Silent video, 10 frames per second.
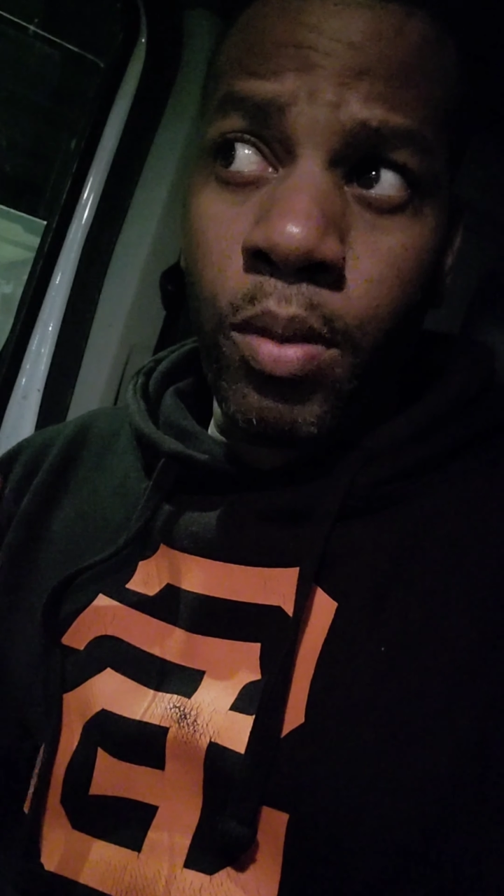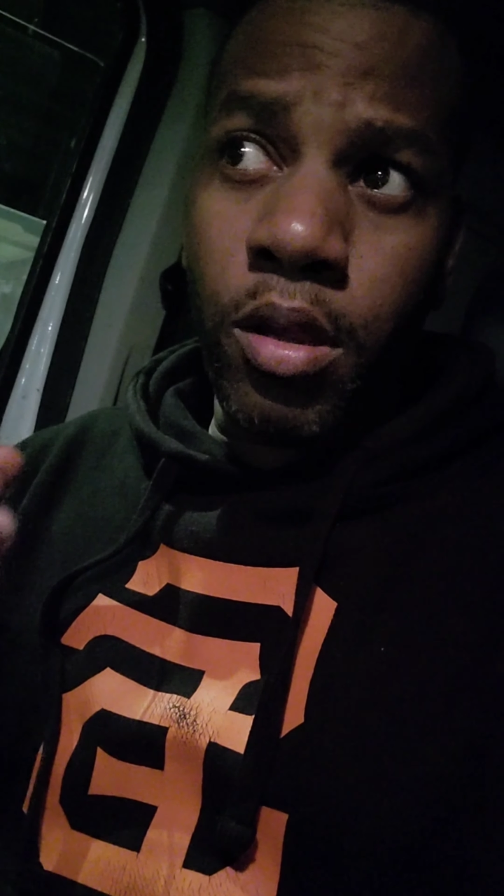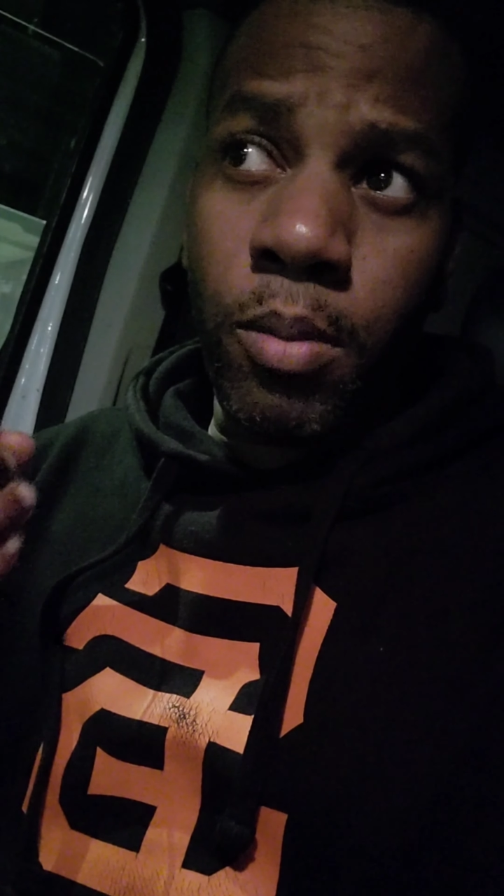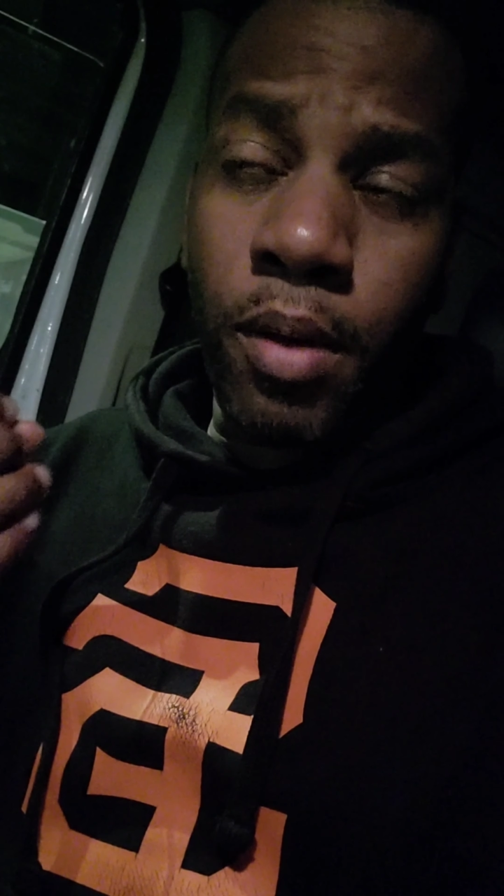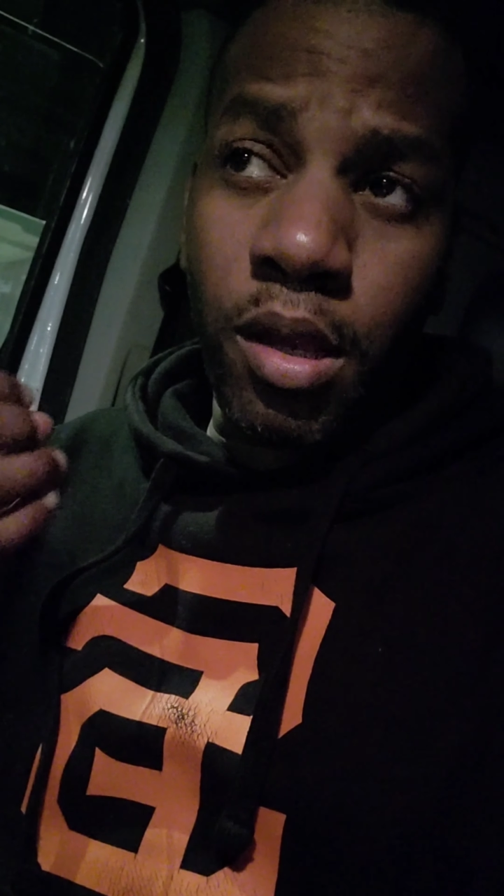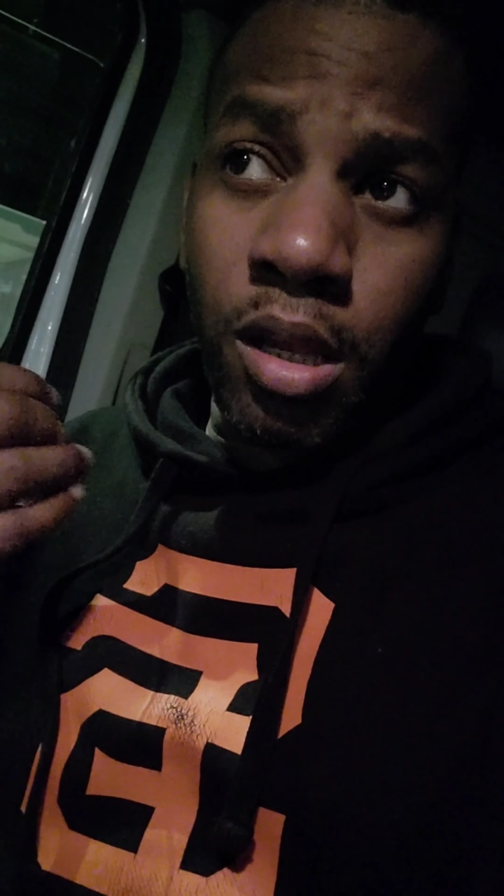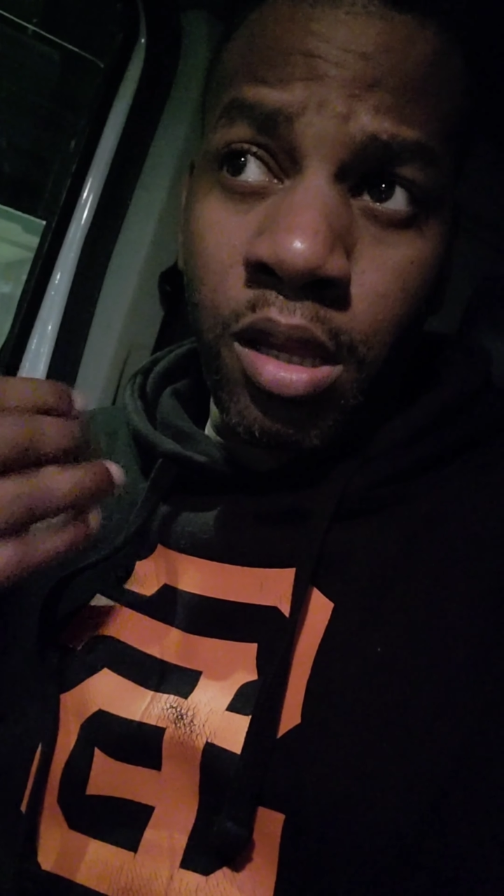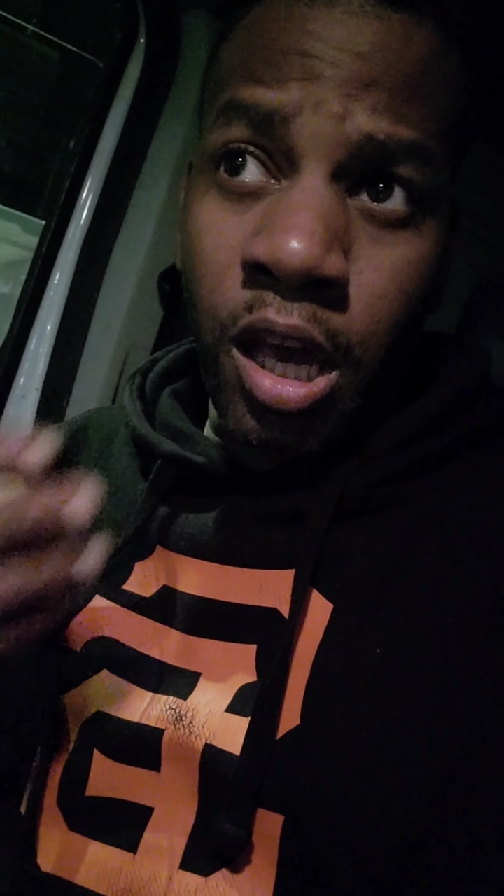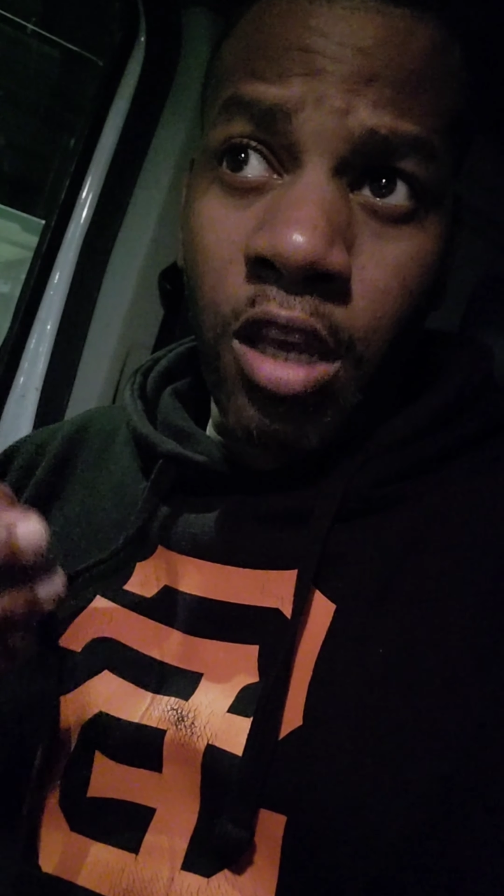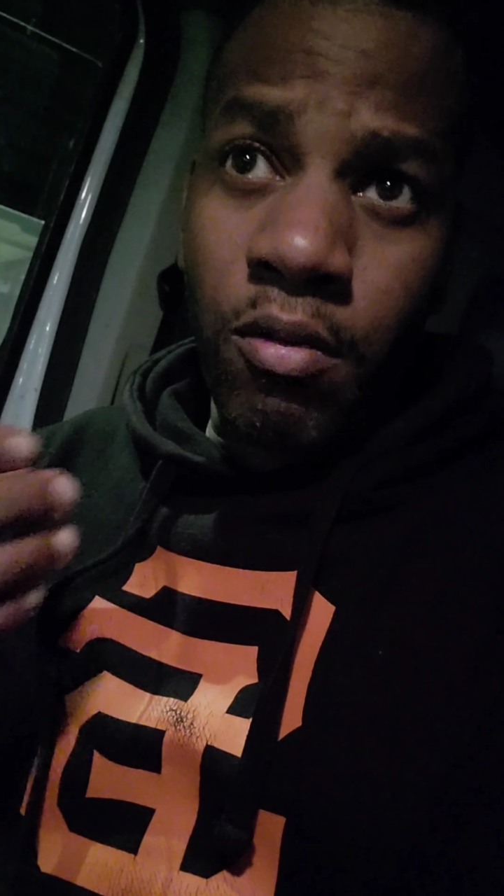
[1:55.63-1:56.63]
Who makes the best
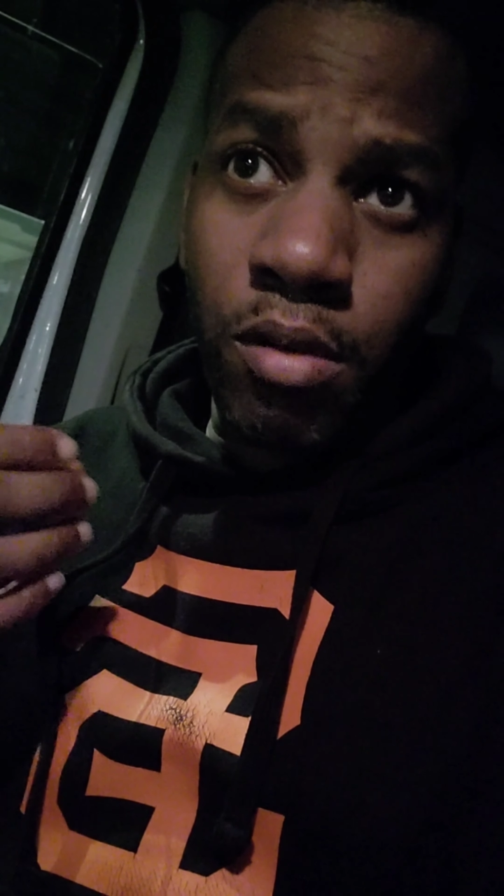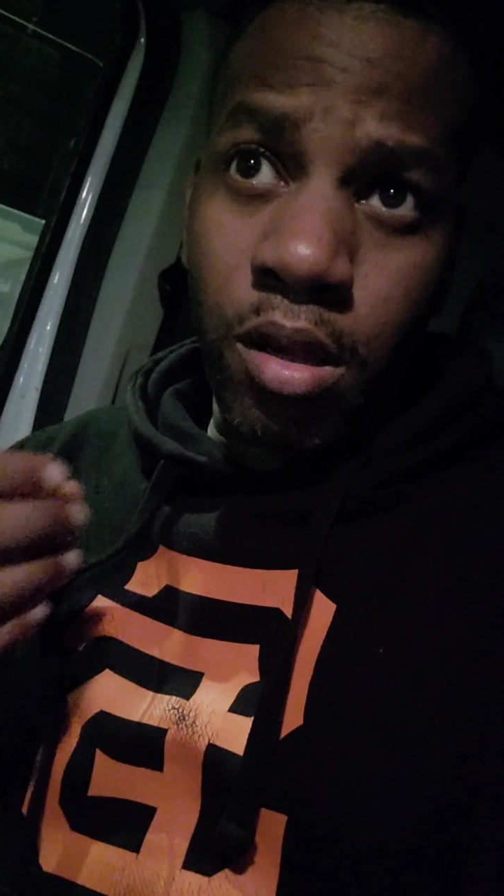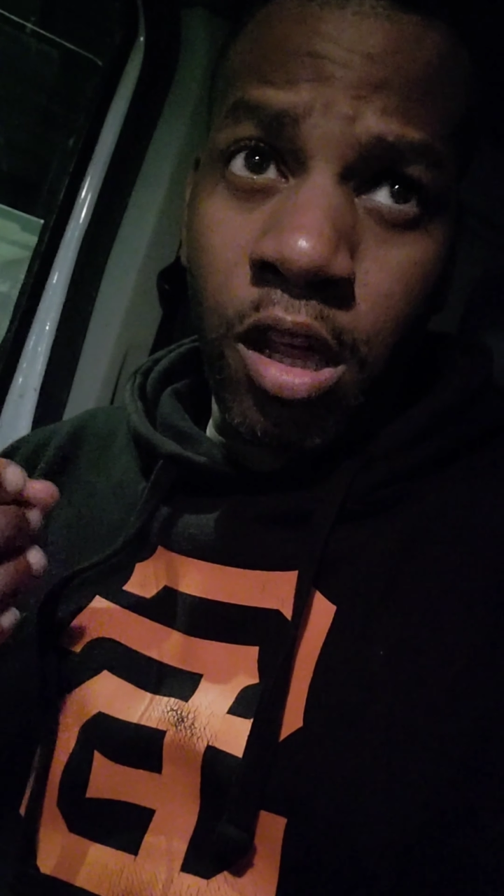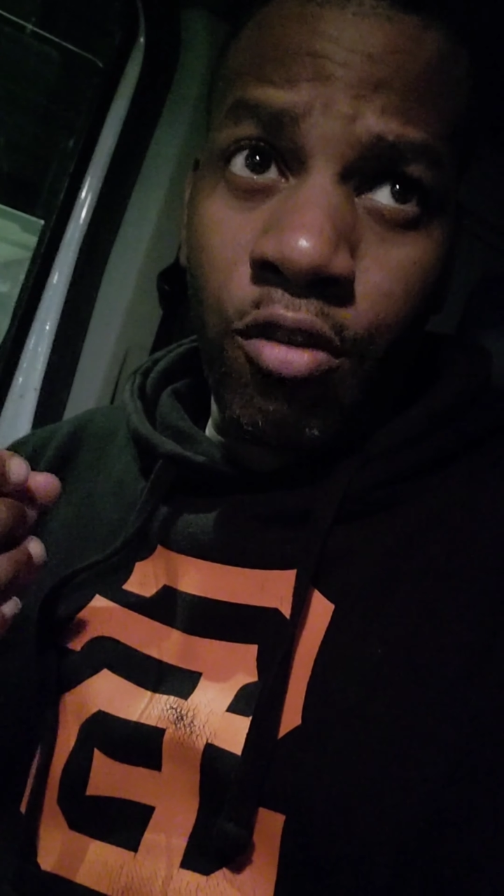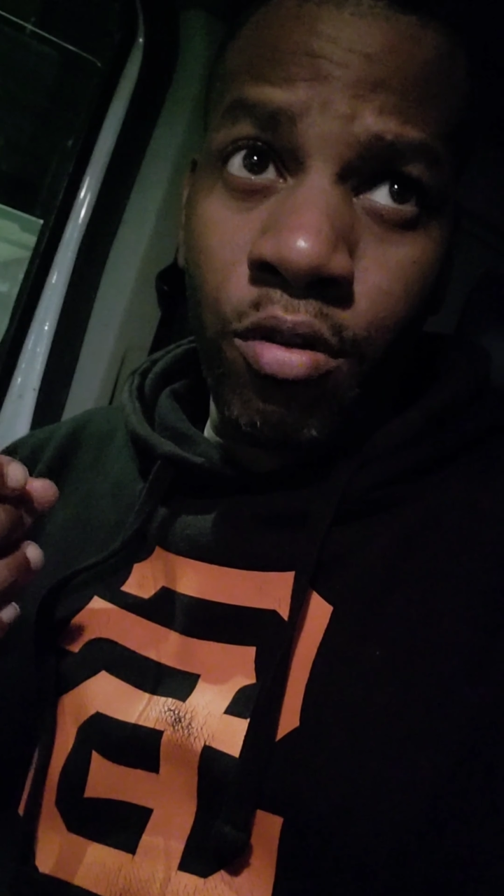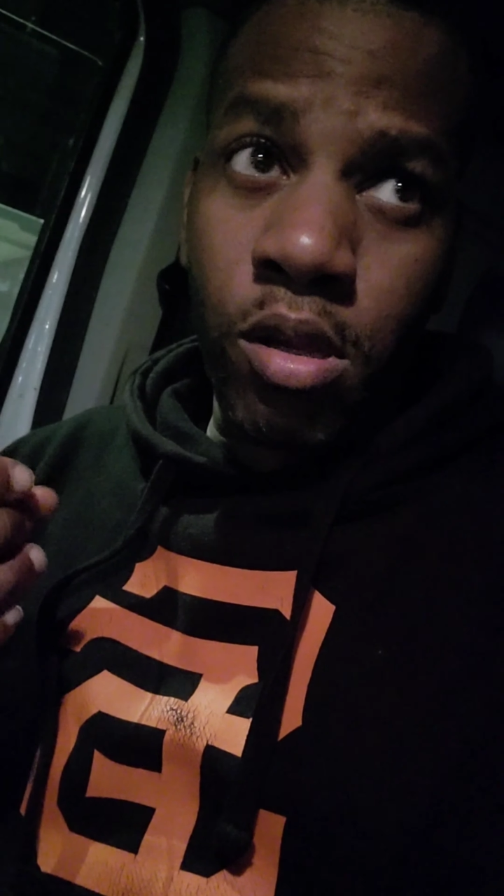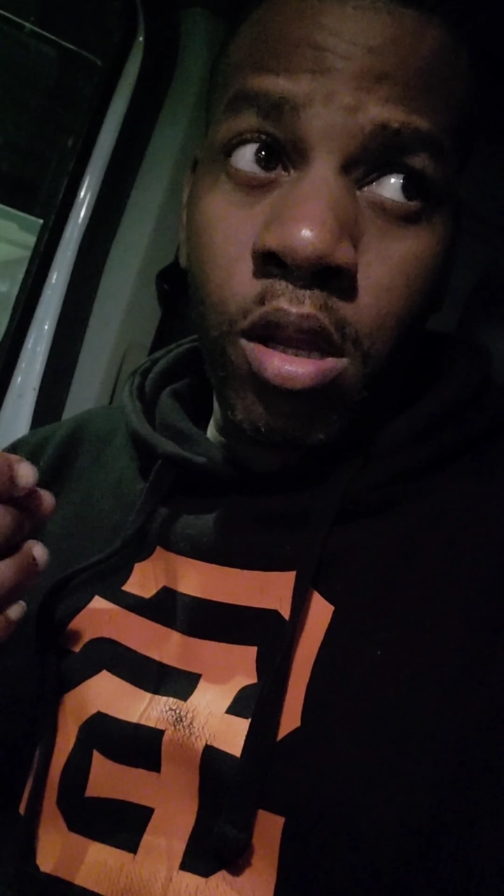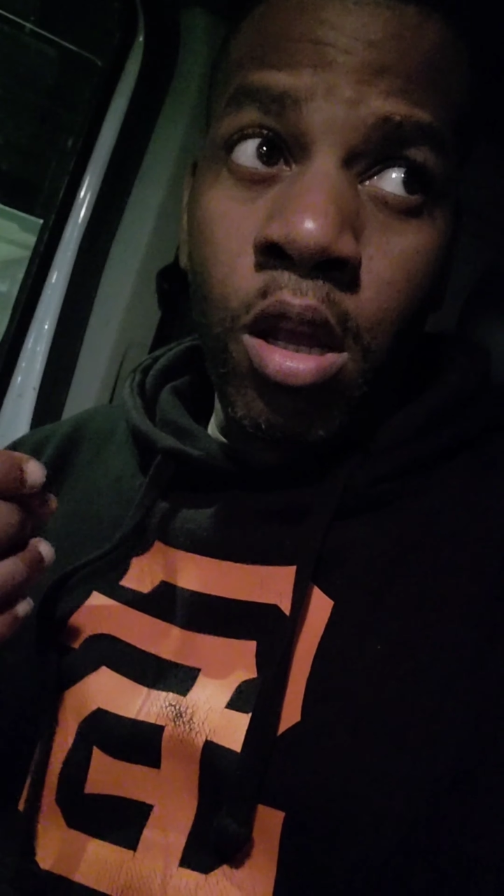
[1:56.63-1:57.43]
executives, etc.